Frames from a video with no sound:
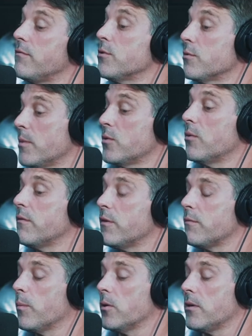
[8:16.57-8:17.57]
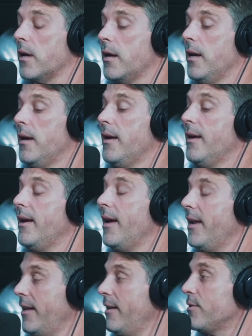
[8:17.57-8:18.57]
So it was my 25th birthday,
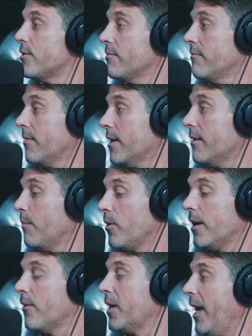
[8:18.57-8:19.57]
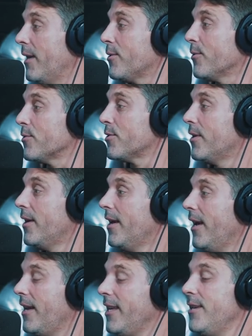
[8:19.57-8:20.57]
and his like they bring out candles,
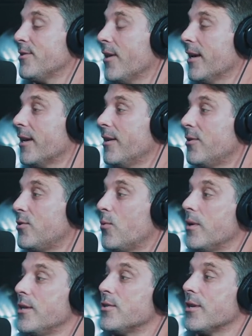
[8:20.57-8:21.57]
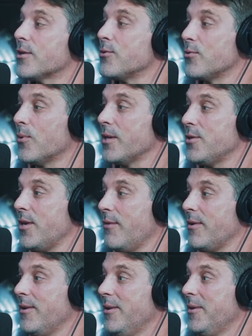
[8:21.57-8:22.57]
and he's like 26 or
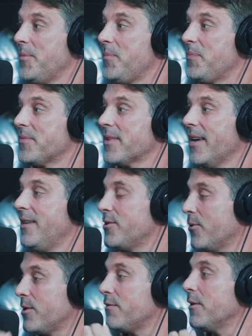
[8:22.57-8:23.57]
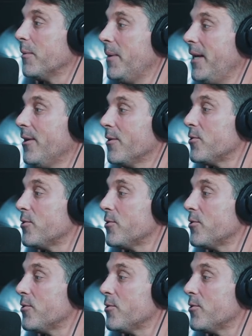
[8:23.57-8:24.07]
27 and so he's Filipino.